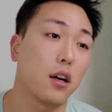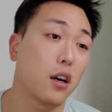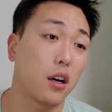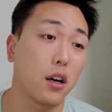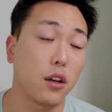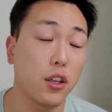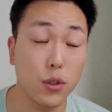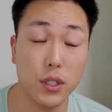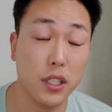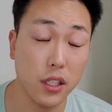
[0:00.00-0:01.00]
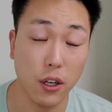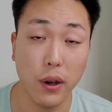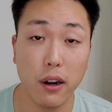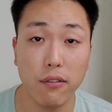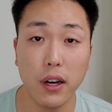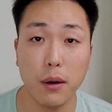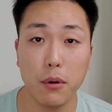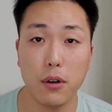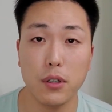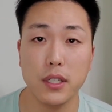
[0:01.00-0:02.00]
use hair
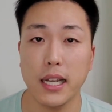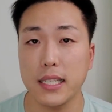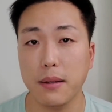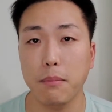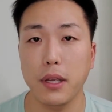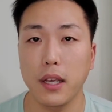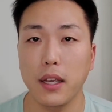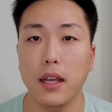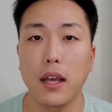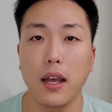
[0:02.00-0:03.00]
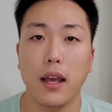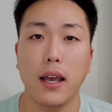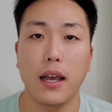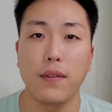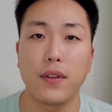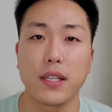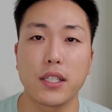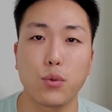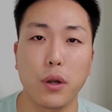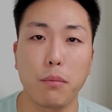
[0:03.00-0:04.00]
fibers, SMP, and this
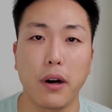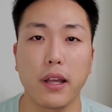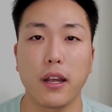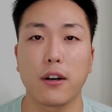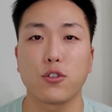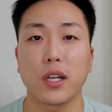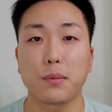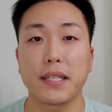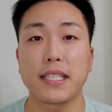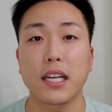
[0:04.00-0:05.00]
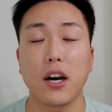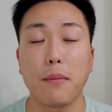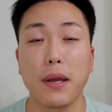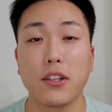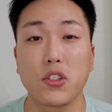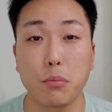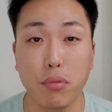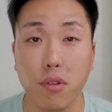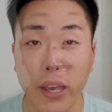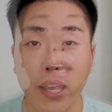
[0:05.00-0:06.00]
is when body hair transplants come into
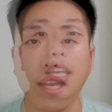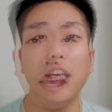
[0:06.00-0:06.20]
play.